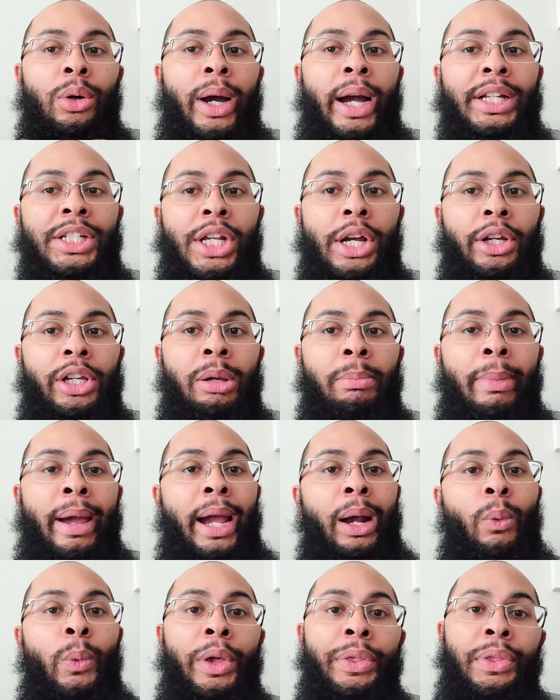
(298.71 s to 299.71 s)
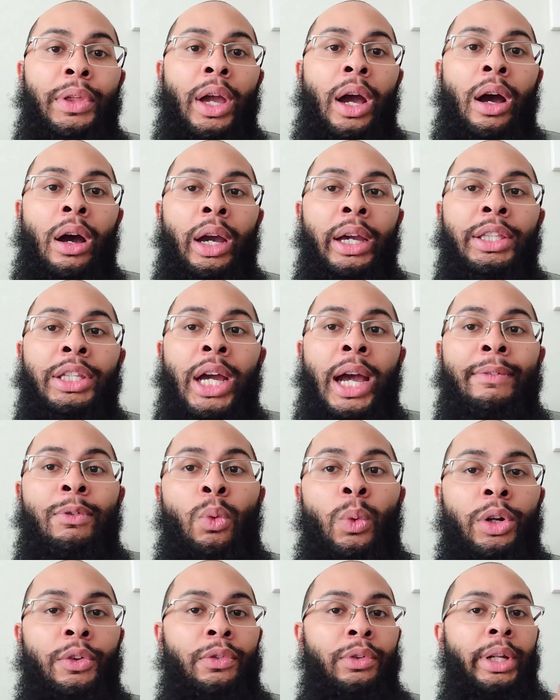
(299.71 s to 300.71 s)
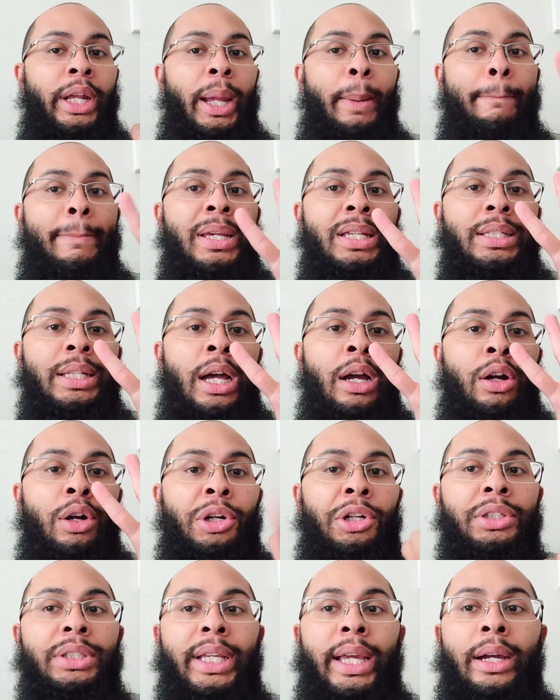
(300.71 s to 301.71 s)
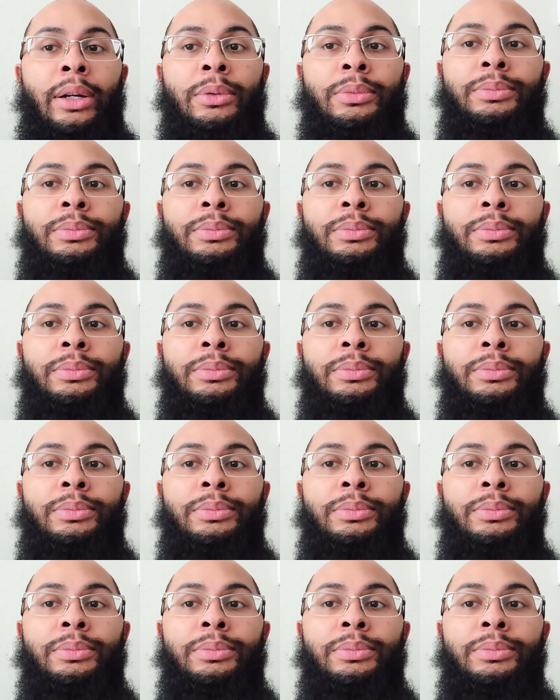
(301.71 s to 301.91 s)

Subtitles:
I shall get back with y'all, and y'all have a wonderful day. Peace out, Girl Scout.